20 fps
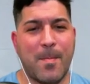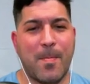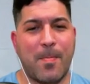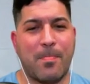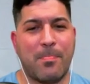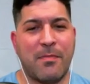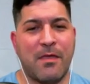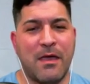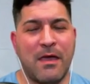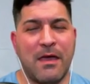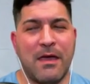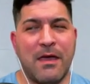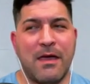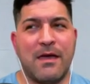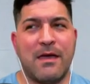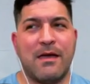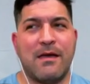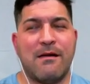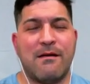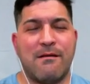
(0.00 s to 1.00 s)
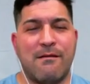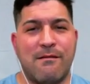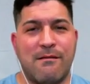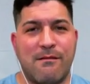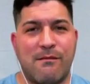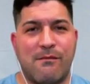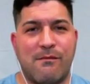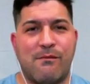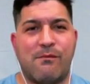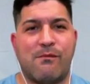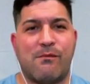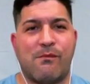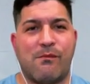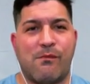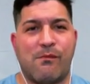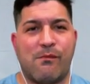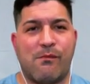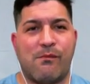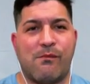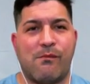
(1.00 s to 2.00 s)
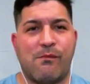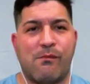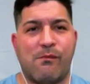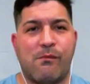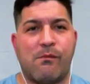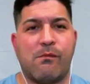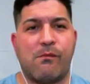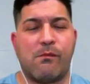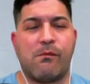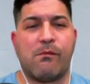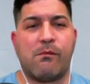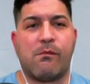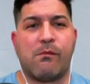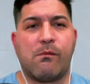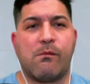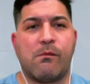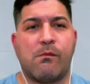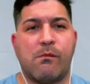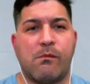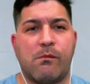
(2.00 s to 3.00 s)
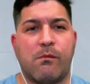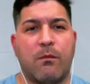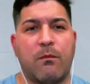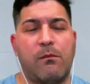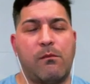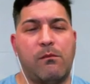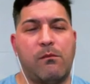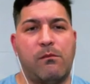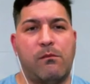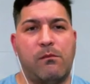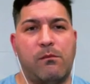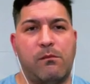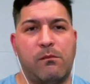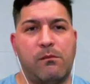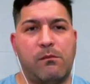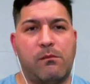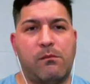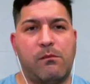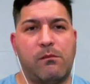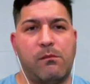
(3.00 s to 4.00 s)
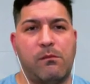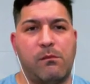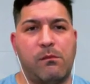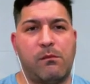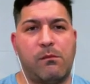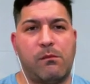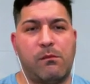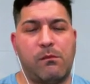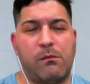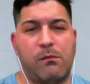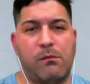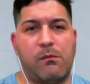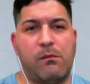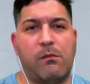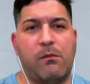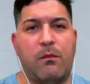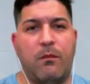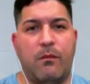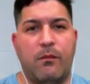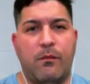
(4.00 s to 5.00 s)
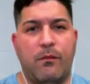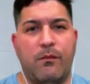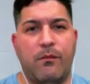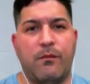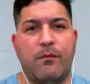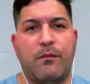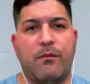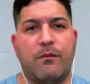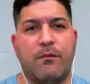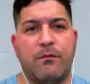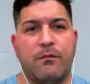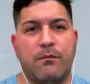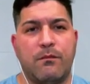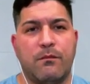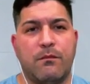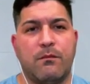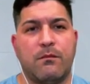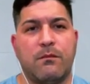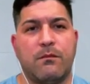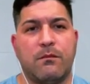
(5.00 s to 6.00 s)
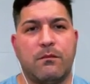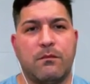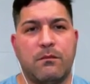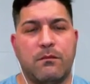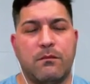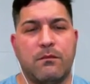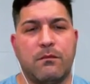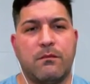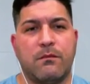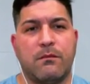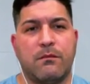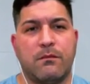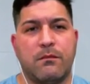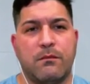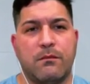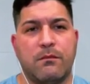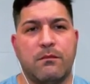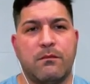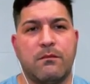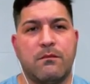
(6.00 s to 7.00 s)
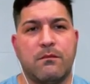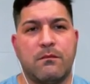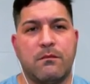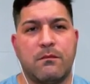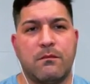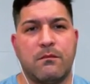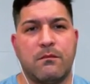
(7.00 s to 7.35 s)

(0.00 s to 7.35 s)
(not speaking)